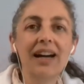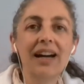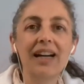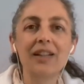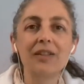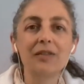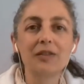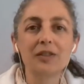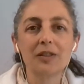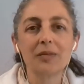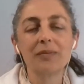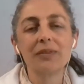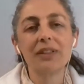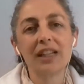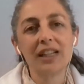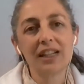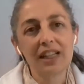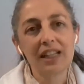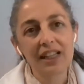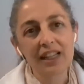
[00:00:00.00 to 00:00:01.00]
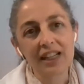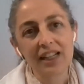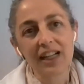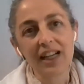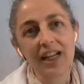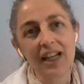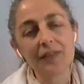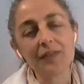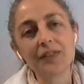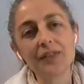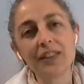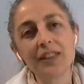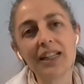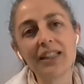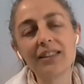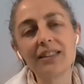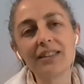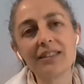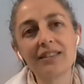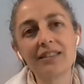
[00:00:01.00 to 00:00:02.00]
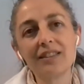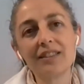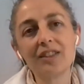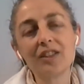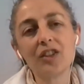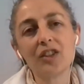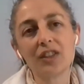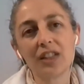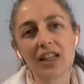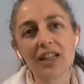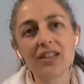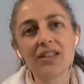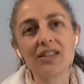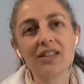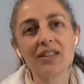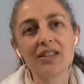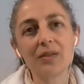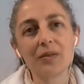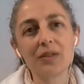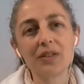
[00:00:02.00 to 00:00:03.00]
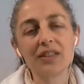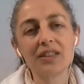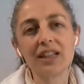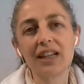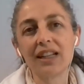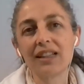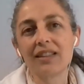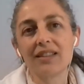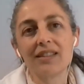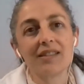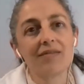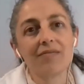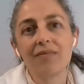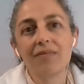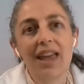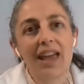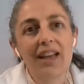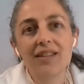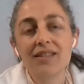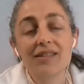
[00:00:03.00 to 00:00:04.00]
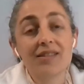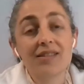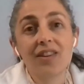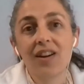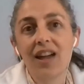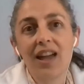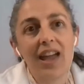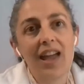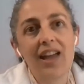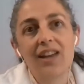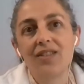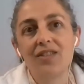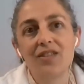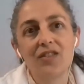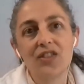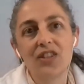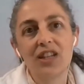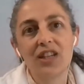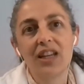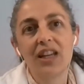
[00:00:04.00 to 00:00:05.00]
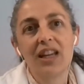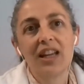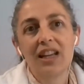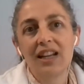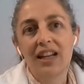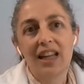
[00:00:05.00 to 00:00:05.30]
And from there, I can have that connection with that extra energy,